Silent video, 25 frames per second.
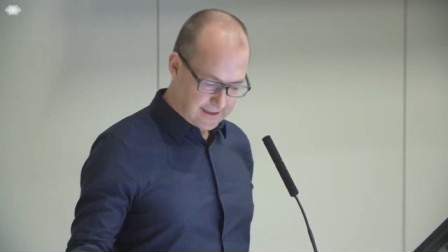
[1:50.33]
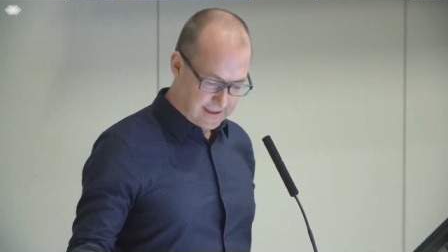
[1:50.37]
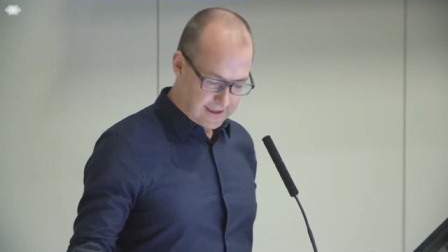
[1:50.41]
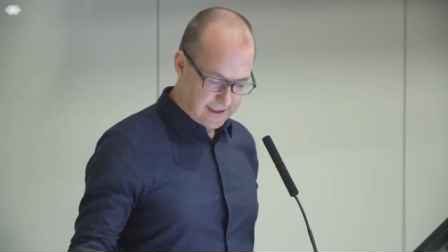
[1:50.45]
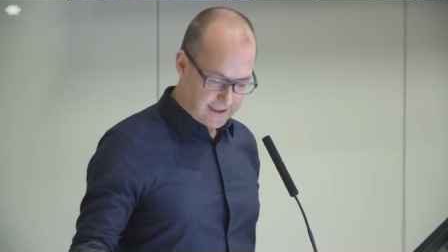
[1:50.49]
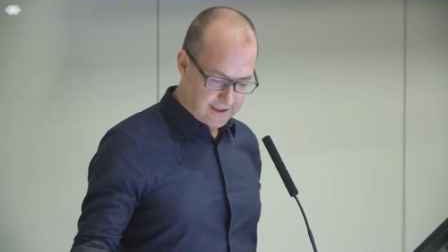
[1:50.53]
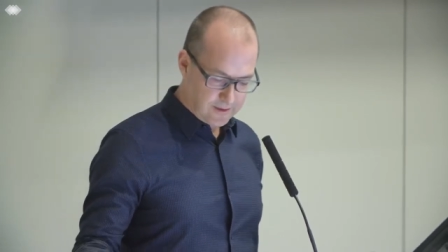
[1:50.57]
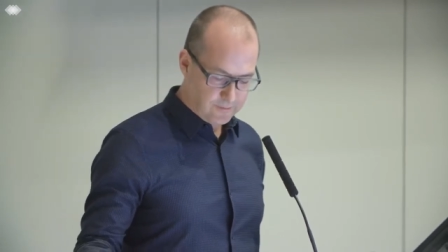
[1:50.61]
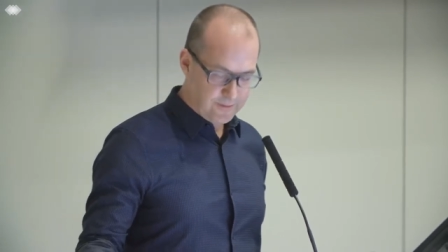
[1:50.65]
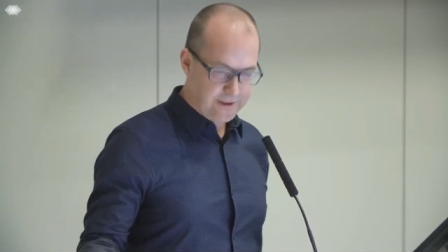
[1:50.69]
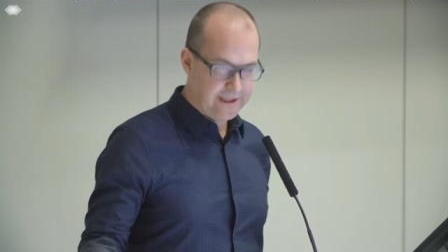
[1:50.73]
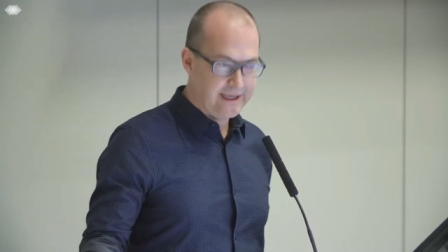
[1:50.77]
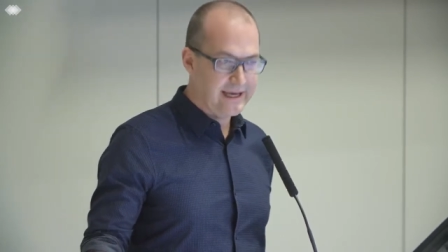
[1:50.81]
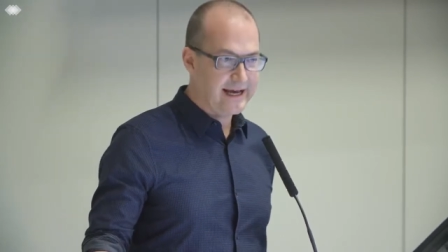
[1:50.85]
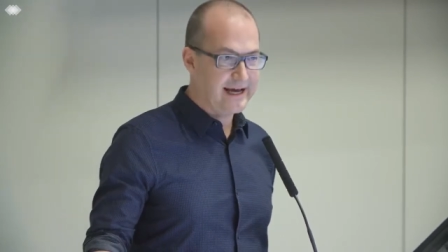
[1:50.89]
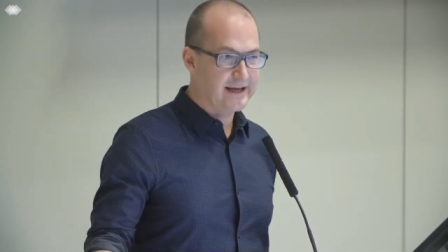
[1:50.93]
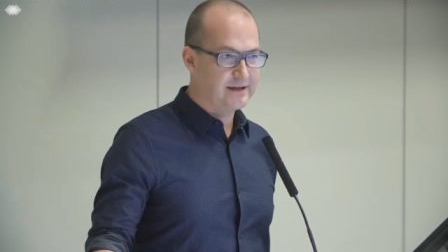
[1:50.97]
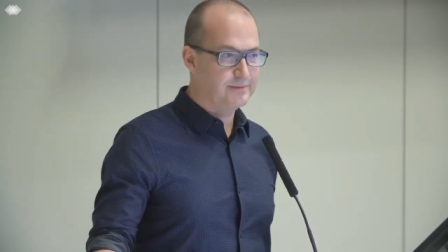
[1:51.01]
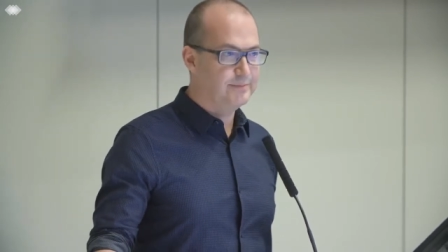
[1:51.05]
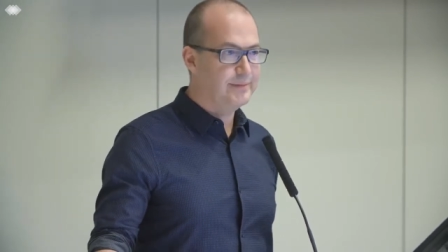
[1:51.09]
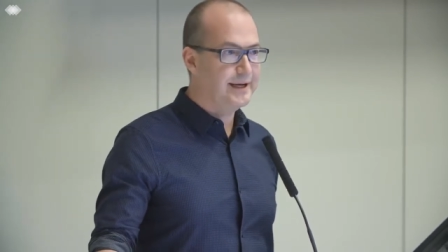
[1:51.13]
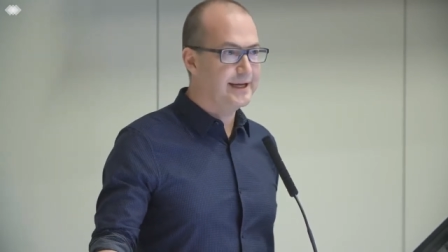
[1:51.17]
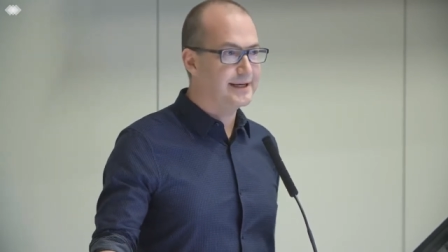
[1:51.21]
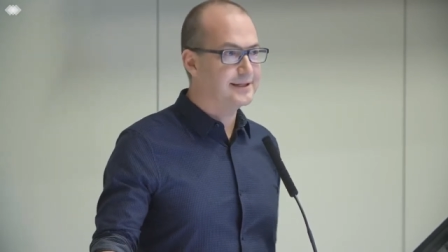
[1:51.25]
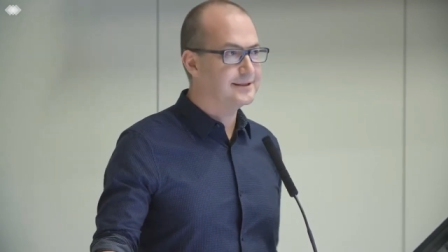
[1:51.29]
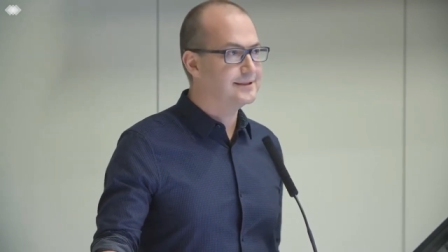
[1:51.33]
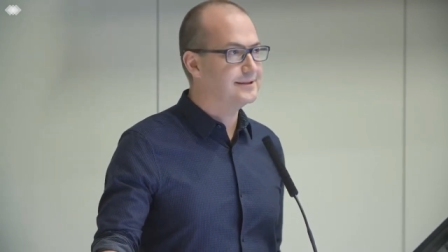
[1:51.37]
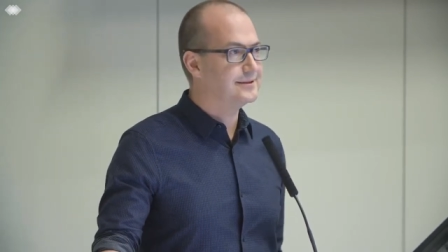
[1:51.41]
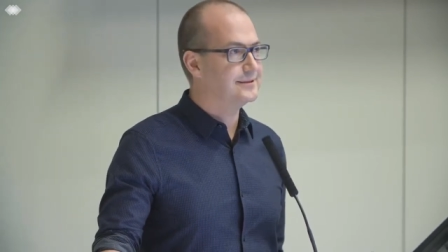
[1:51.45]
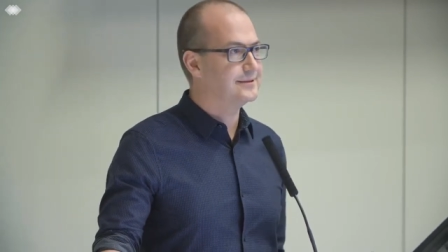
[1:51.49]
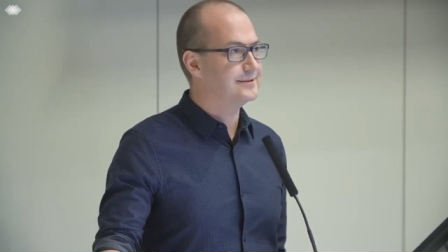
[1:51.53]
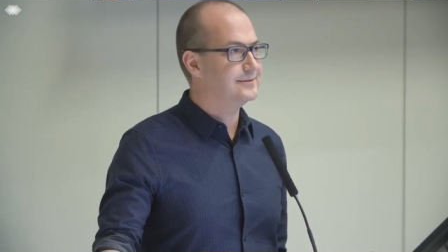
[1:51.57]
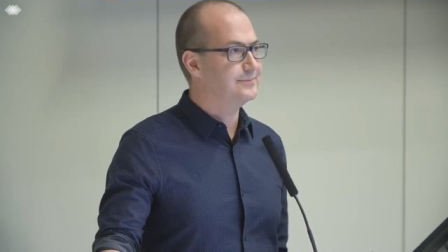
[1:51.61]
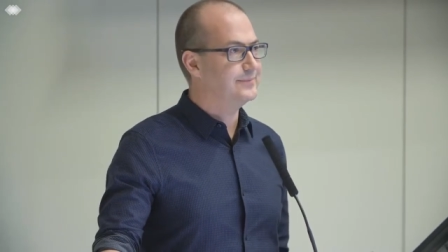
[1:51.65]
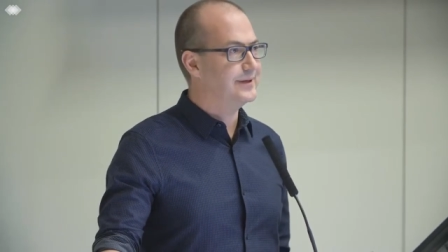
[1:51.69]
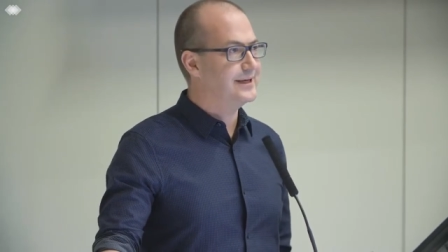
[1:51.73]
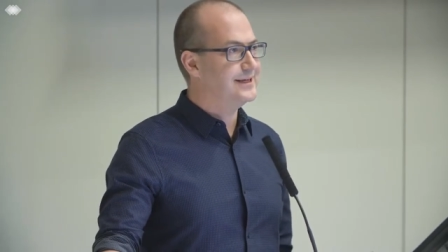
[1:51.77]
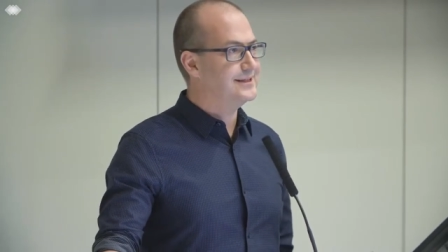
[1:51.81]
Uh, we admit
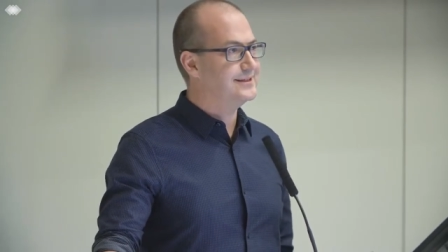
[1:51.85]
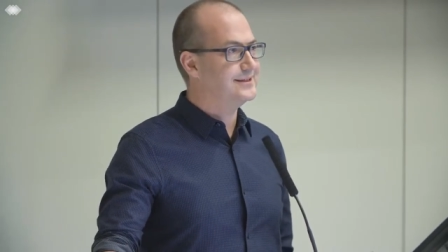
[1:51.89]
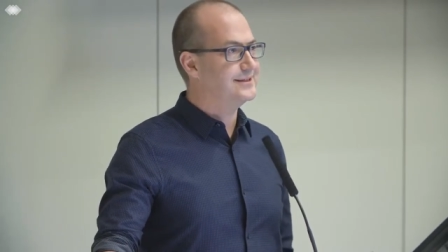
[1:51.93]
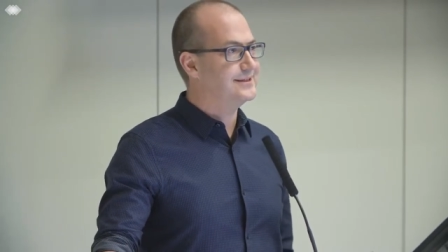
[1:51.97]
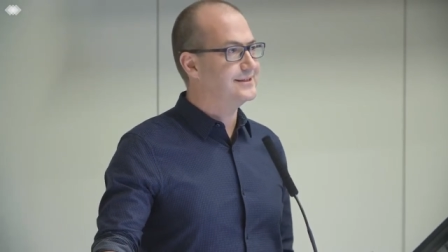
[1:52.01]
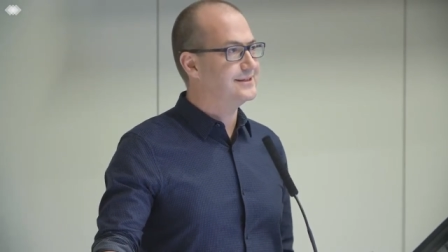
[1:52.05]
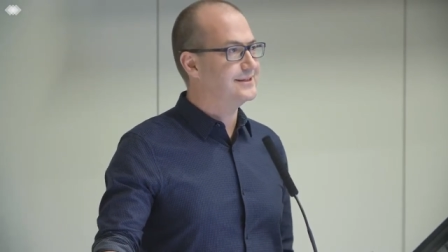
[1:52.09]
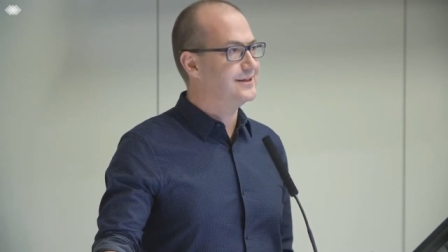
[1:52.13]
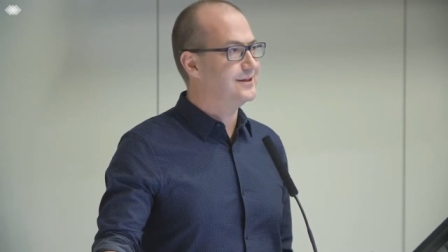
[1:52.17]
patients